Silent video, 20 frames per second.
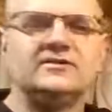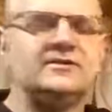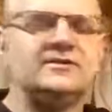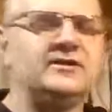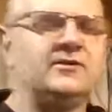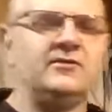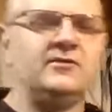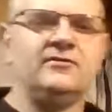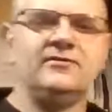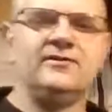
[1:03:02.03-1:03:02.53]
you
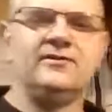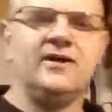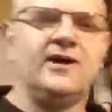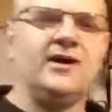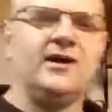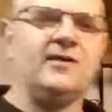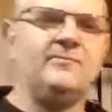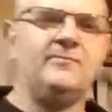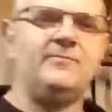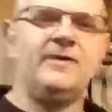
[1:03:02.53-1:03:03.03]
see it all the
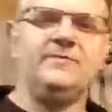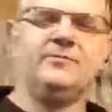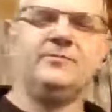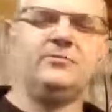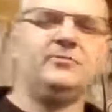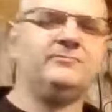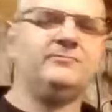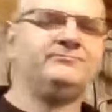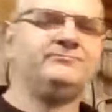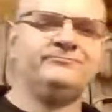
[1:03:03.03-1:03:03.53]
time.
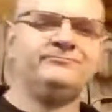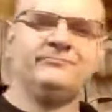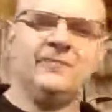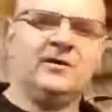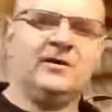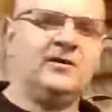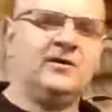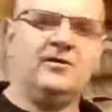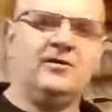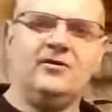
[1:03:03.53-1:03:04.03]
People
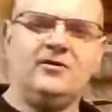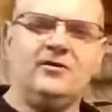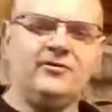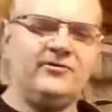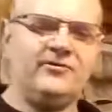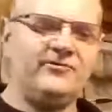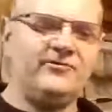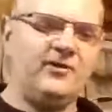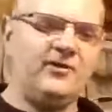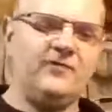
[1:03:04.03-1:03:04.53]

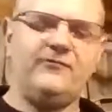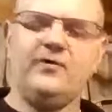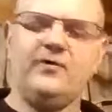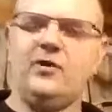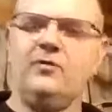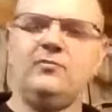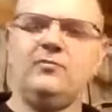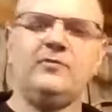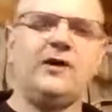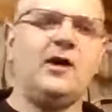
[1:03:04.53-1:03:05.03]
on cell
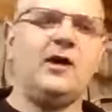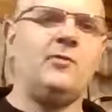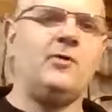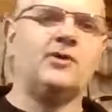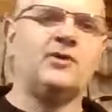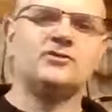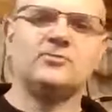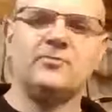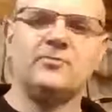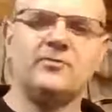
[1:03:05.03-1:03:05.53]
phone, not
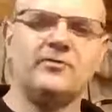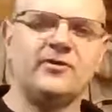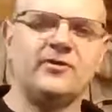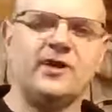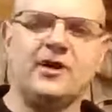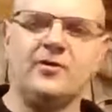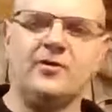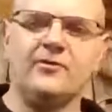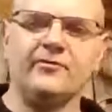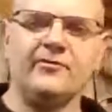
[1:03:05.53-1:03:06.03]
watching where they're
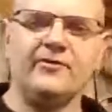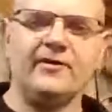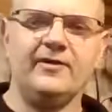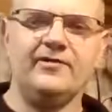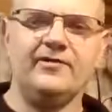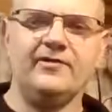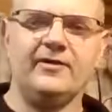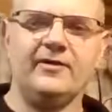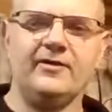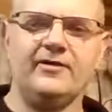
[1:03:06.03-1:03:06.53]
going or
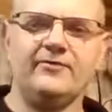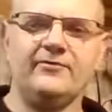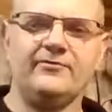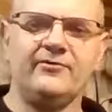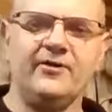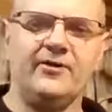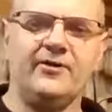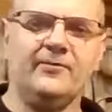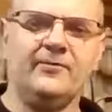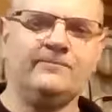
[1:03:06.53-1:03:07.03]
anything.
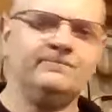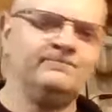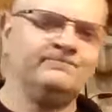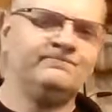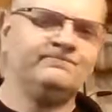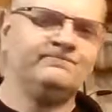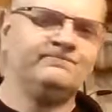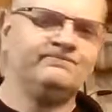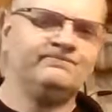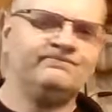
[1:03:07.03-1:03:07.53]
So
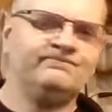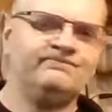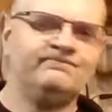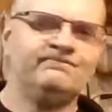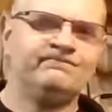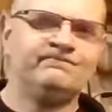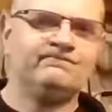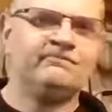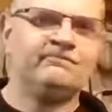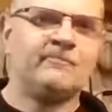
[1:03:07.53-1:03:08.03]

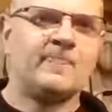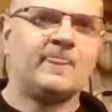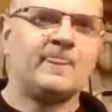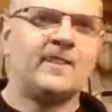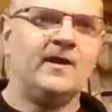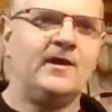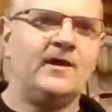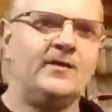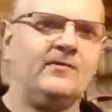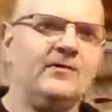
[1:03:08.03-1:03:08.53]

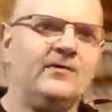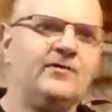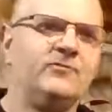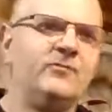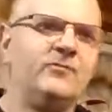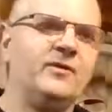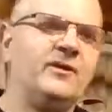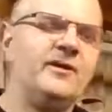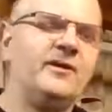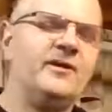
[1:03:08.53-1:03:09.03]
you know, it is
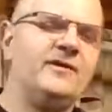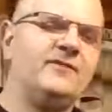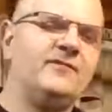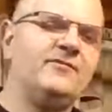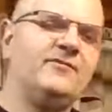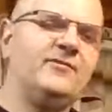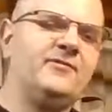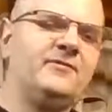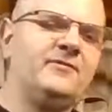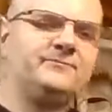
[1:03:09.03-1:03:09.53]
what it
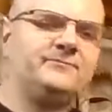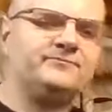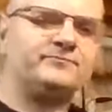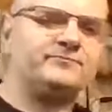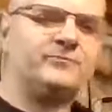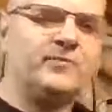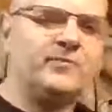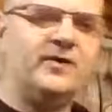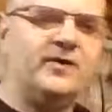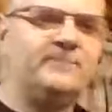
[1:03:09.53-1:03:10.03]
is.
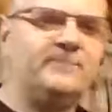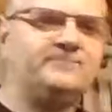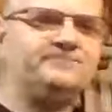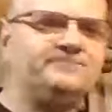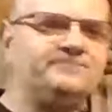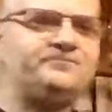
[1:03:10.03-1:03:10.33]
But